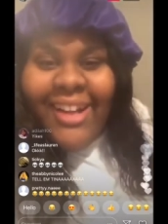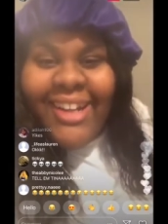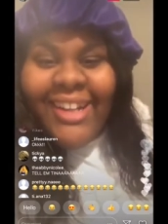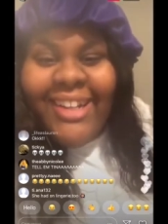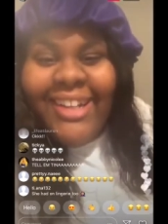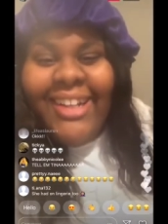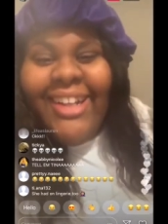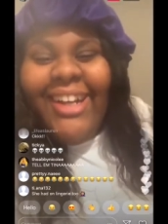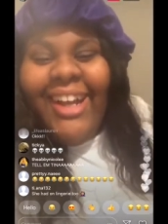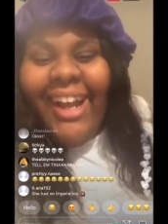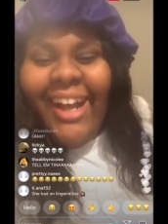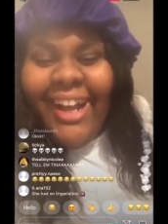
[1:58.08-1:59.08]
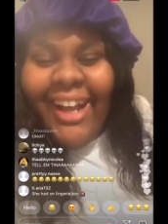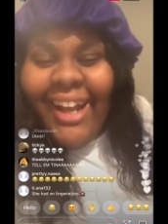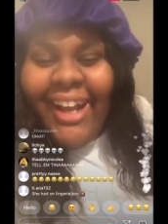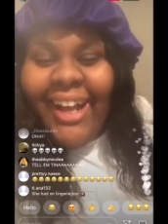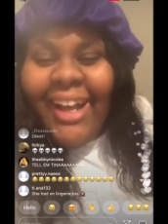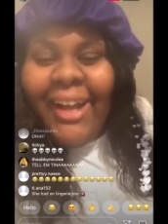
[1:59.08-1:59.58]
What the fuck?
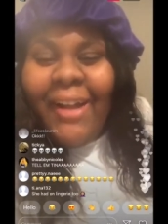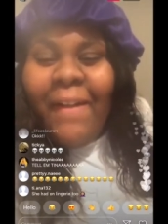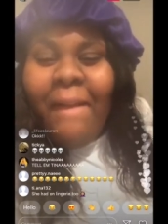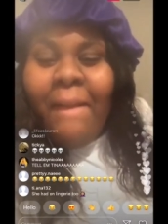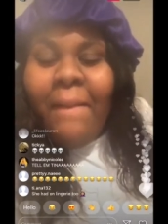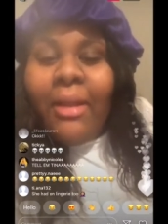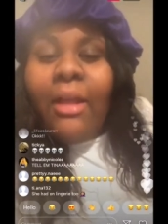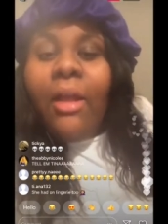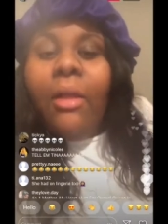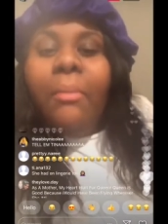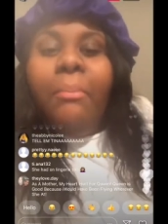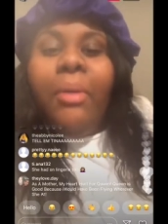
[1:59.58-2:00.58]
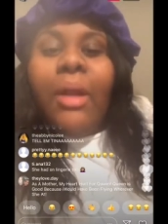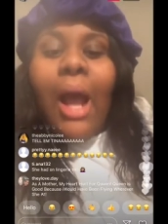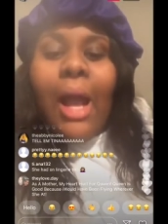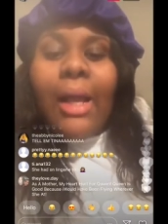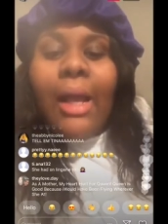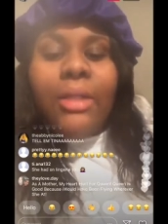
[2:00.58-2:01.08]
Sorry. But
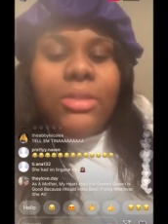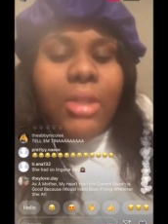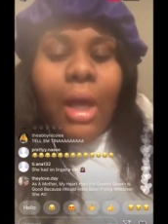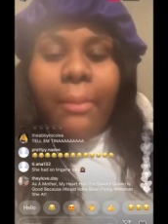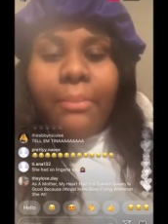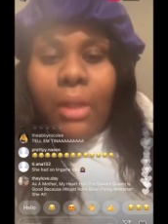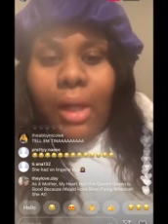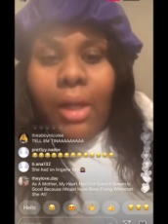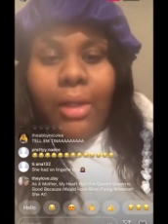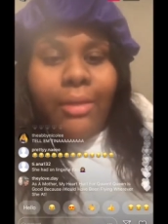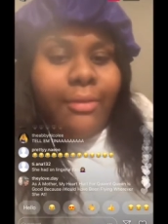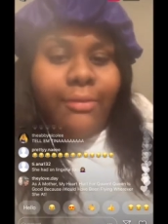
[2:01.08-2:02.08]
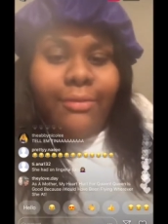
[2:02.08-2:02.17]
I got top live.